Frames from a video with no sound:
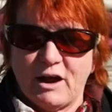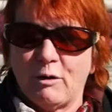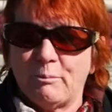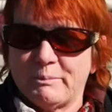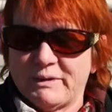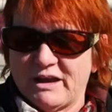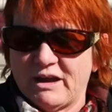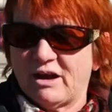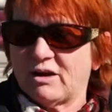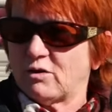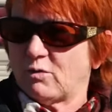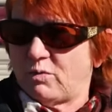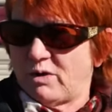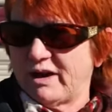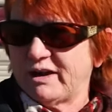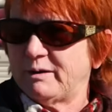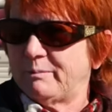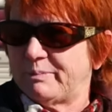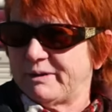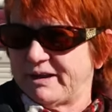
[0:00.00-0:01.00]
helped me out
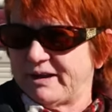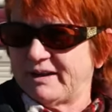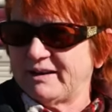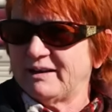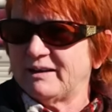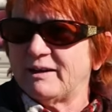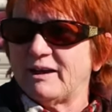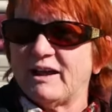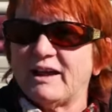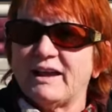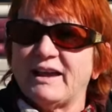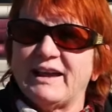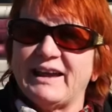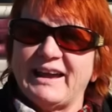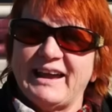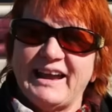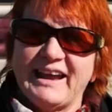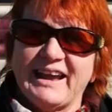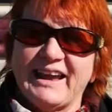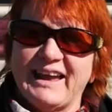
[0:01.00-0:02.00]
quite a bit.
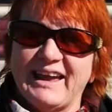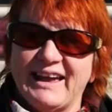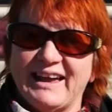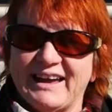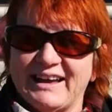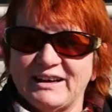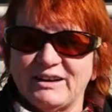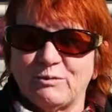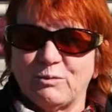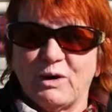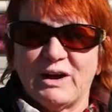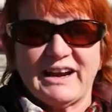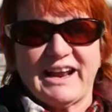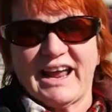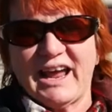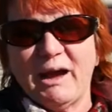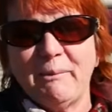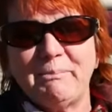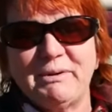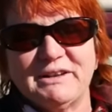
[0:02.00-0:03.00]
And what
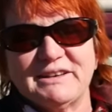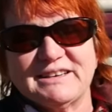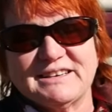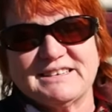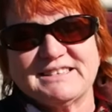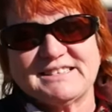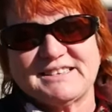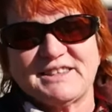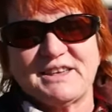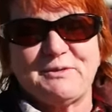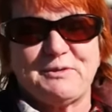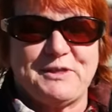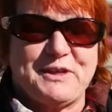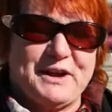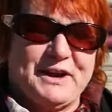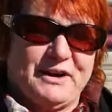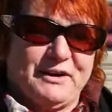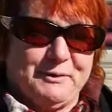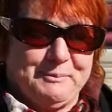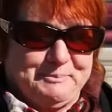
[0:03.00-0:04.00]
happened is that
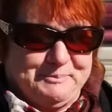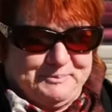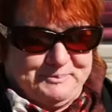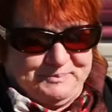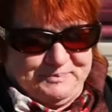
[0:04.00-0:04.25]
Their